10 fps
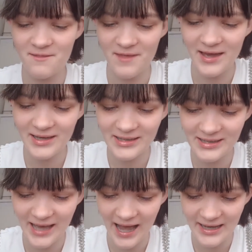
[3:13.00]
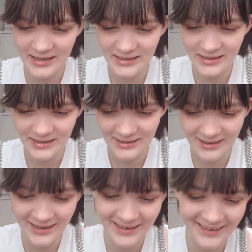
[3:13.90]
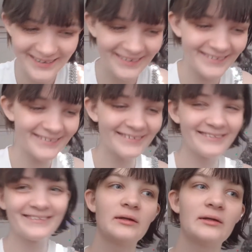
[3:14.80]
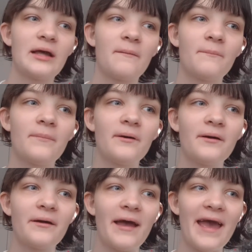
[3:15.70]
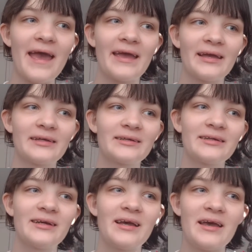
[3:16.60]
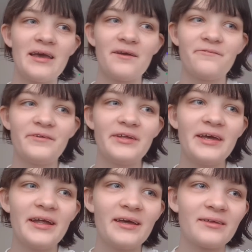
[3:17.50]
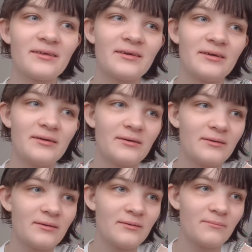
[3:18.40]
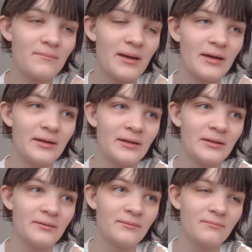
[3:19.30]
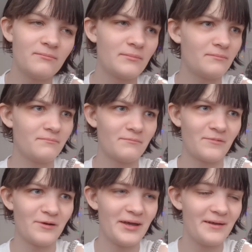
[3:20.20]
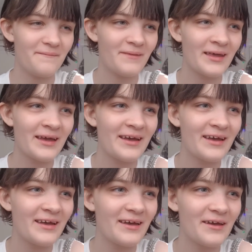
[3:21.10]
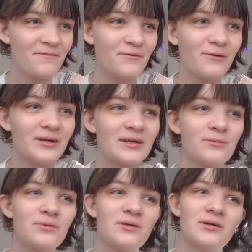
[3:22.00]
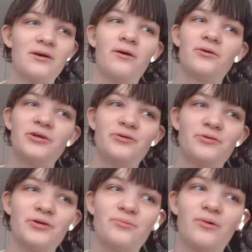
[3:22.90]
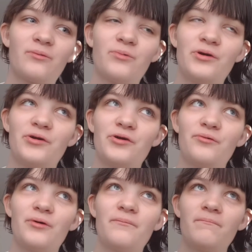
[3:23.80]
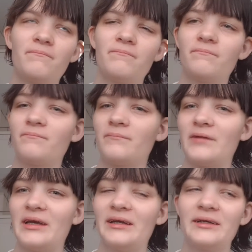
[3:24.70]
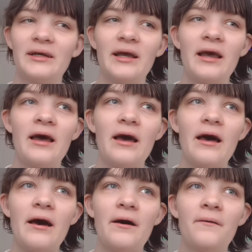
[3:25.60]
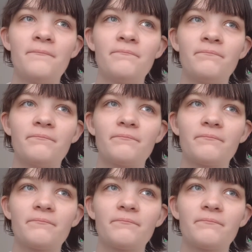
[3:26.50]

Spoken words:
Thanks, guys. Number eight. If you didn't make... What? If you wasn't on YouTube, what would you do? Ish. I